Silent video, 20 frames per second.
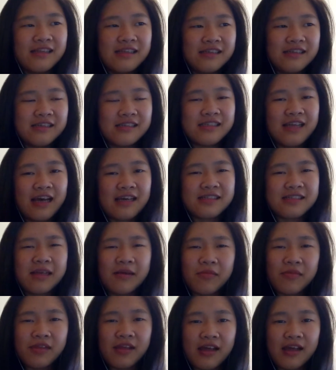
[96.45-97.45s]
the exact
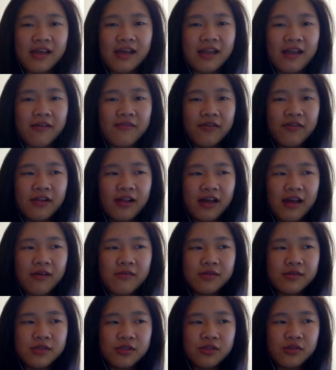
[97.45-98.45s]
same thing and I feel like I
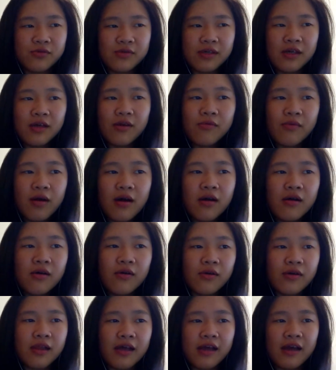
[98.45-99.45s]
was doing it wrong
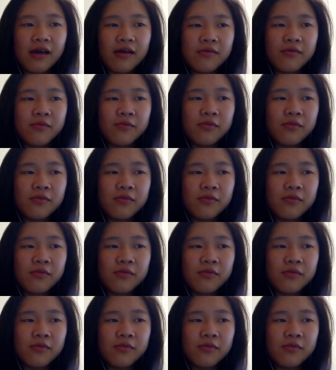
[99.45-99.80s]
or like I